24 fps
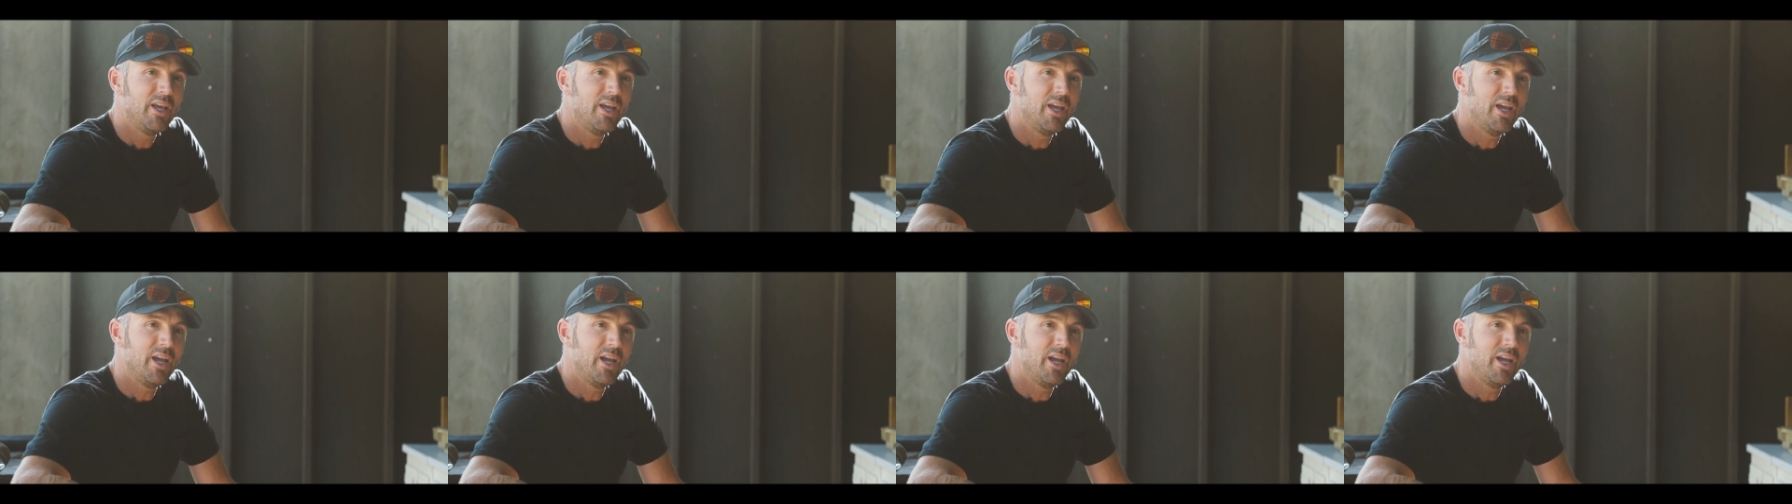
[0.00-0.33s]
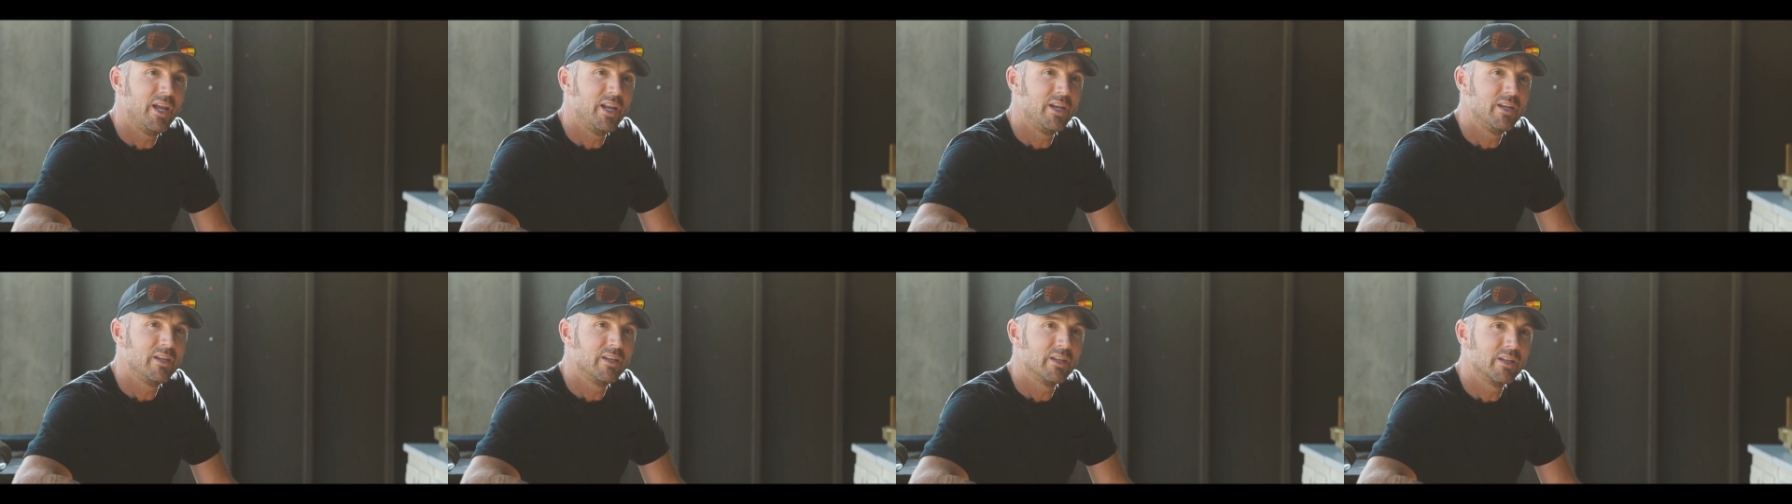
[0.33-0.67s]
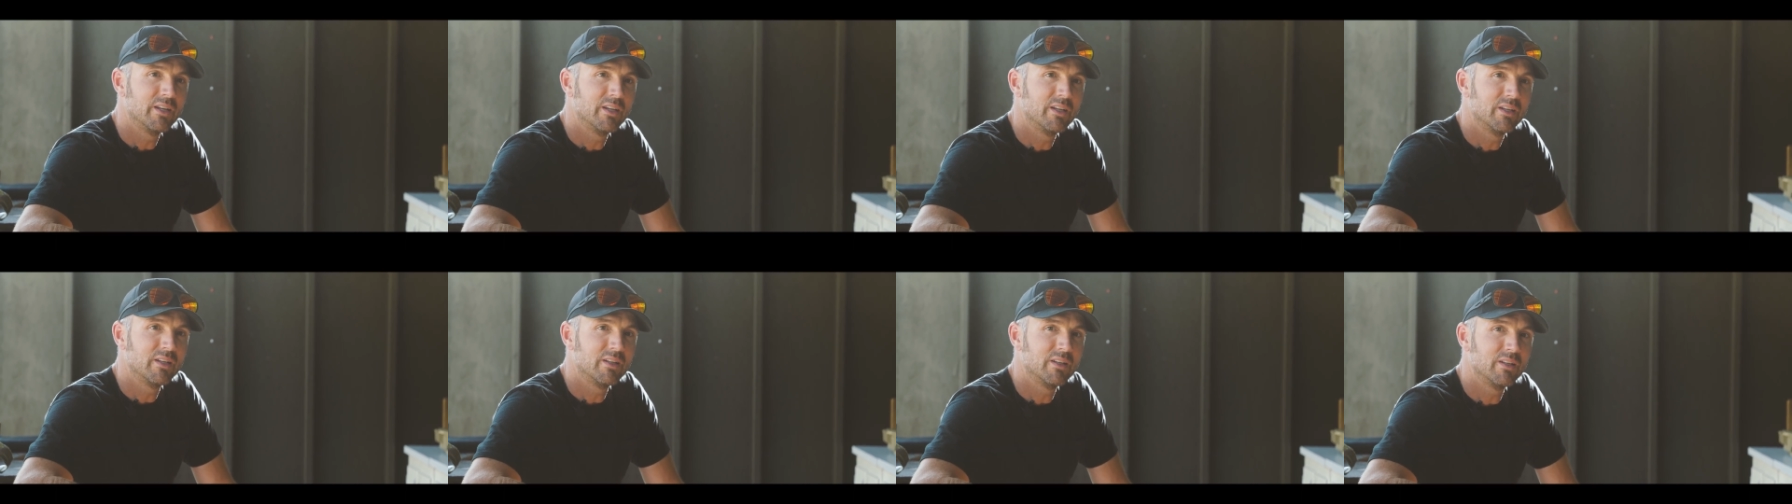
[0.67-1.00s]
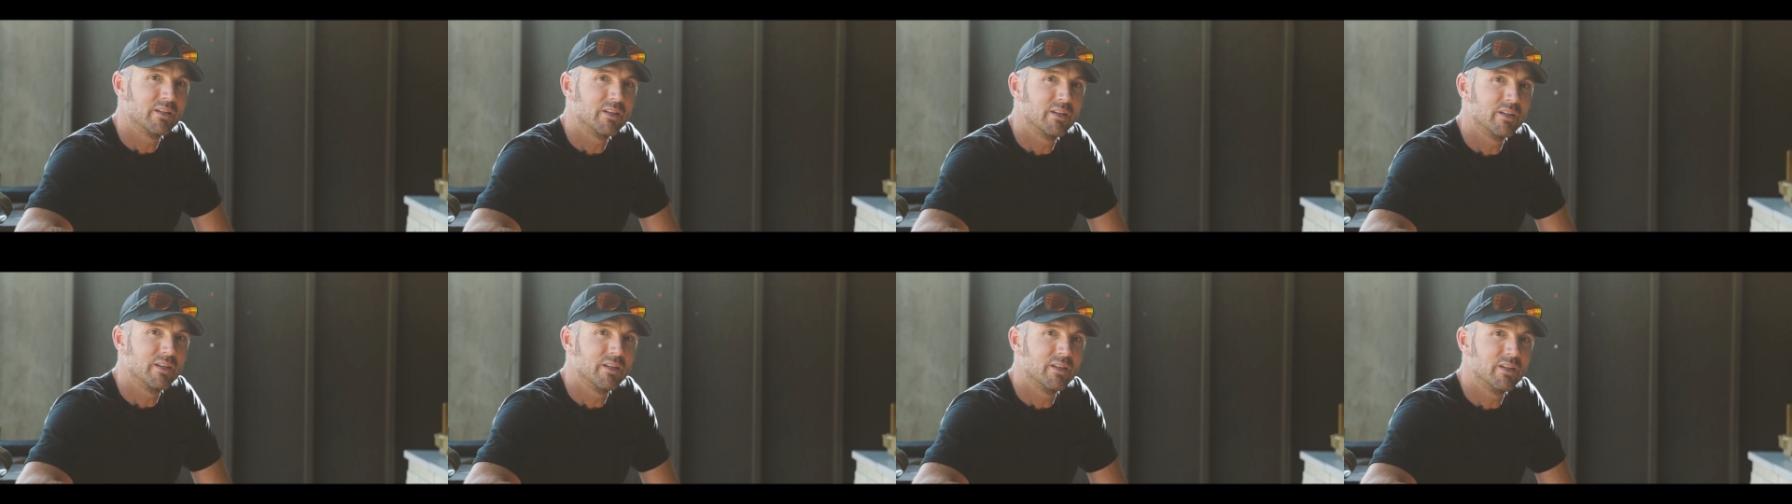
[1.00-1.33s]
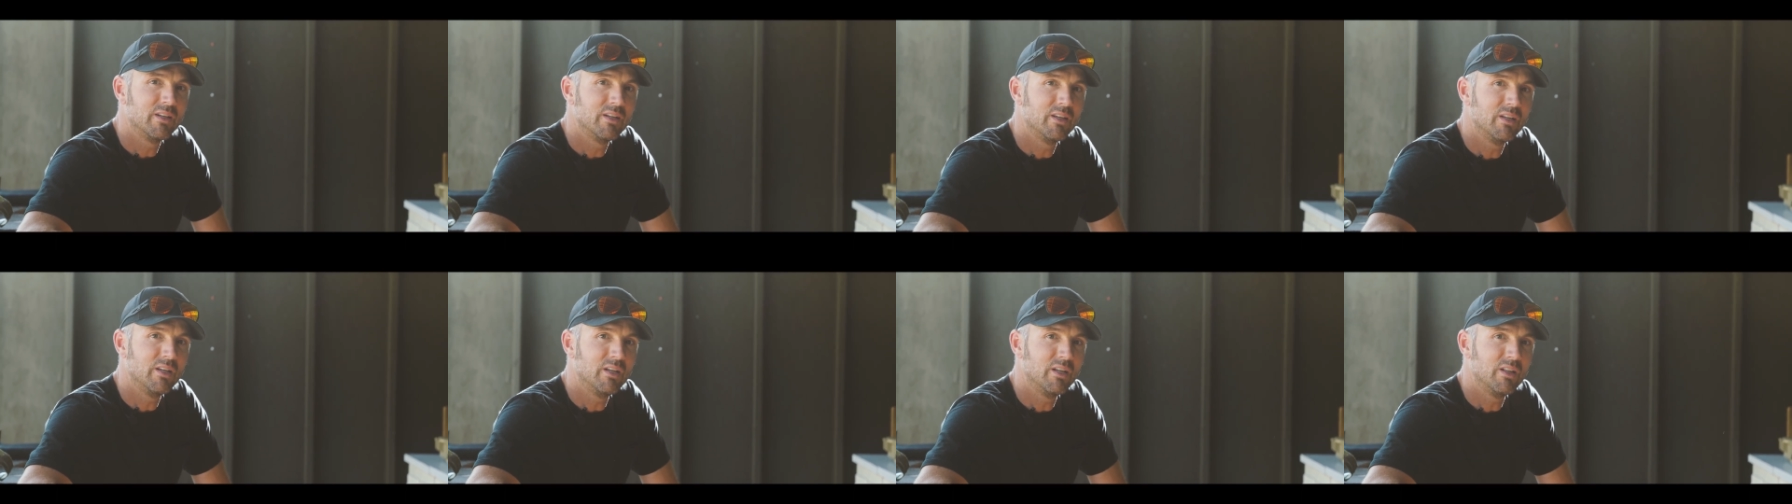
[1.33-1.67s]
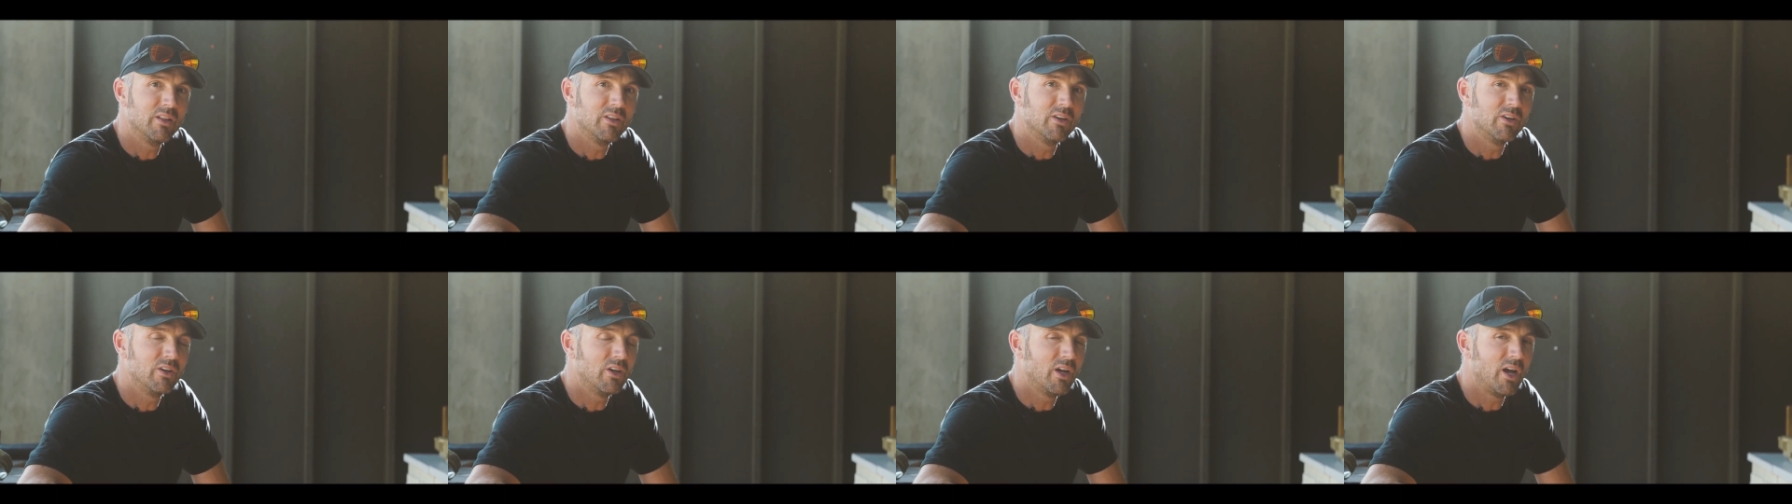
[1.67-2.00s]
And
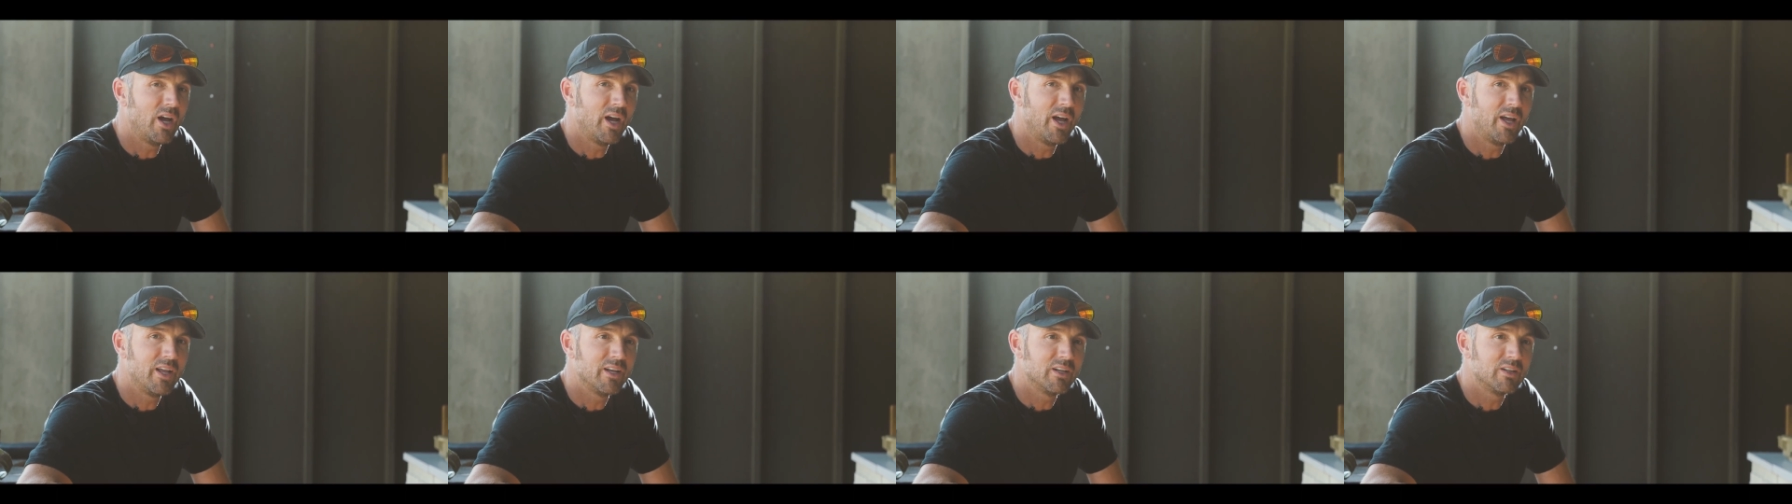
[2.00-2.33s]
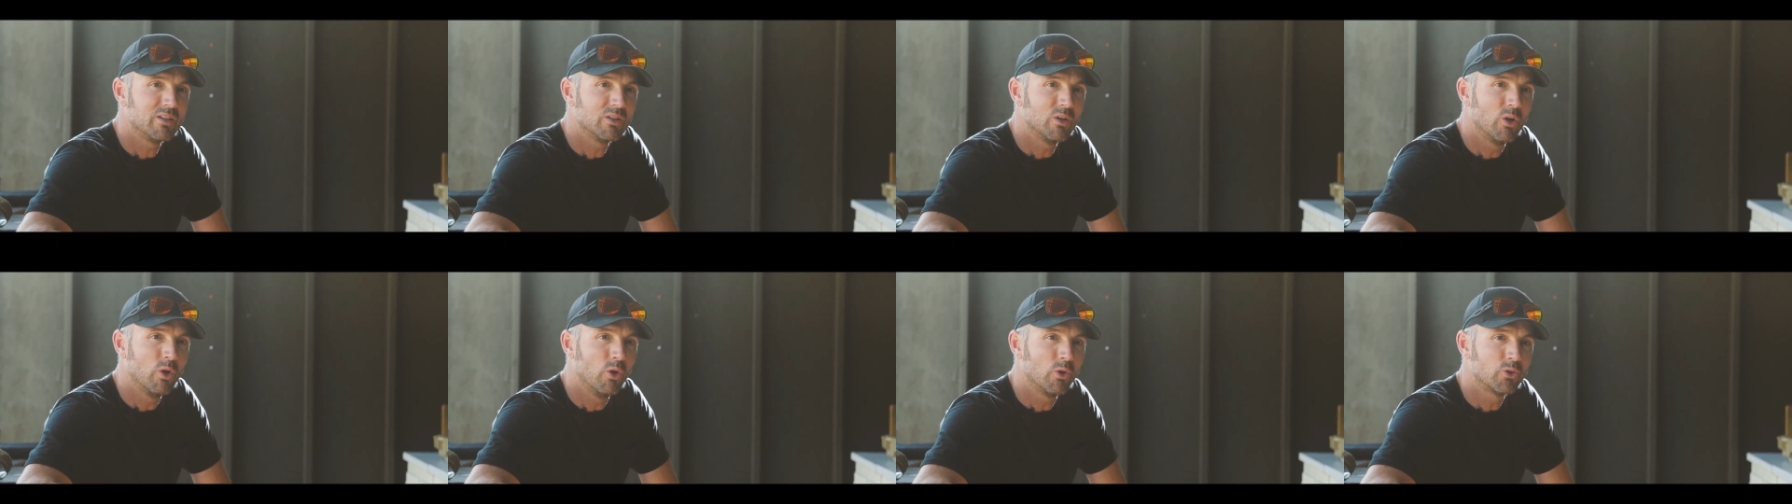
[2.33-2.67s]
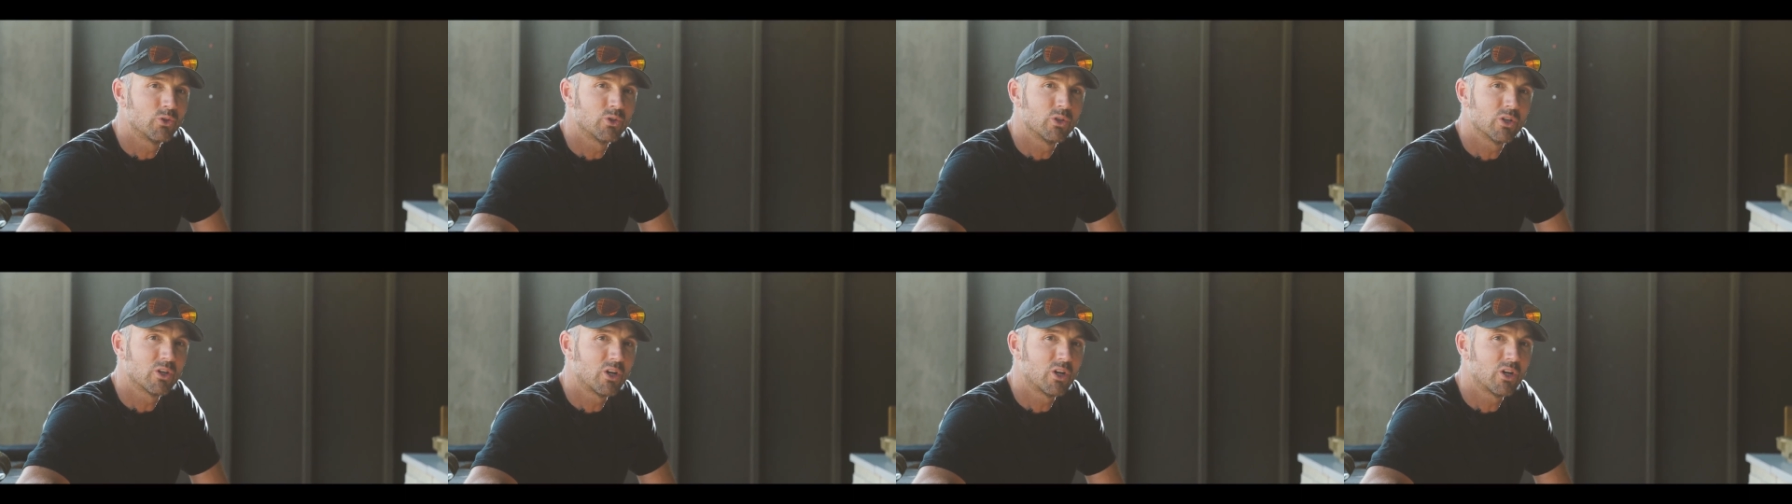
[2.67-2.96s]
they're not ultra